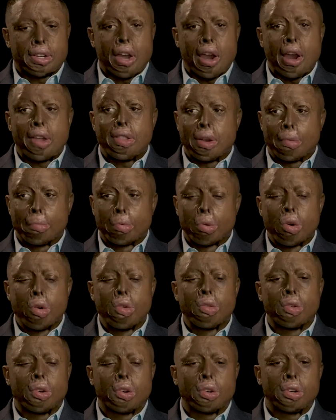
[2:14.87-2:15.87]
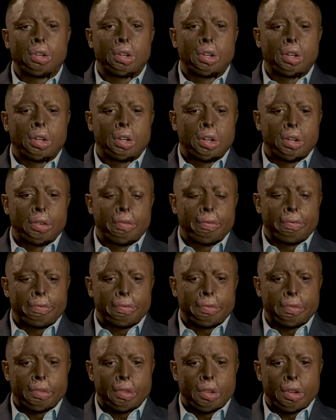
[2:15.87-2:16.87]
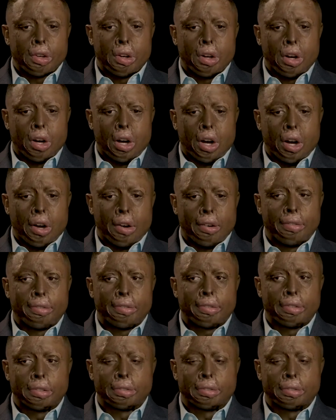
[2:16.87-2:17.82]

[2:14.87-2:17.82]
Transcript: gain the approval of